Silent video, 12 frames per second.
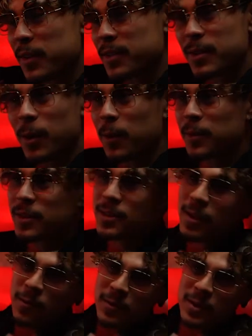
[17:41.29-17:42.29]
All this
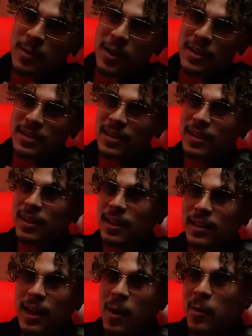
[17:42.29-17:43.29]
stuff is crazy. And
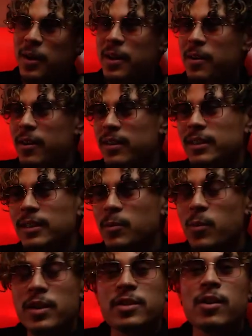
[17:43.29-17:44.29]
now we're here, and
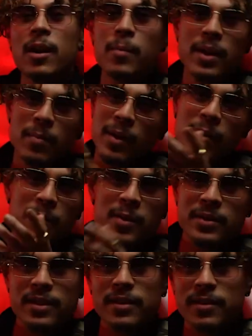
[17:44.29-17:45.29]
we're just trying to make better music.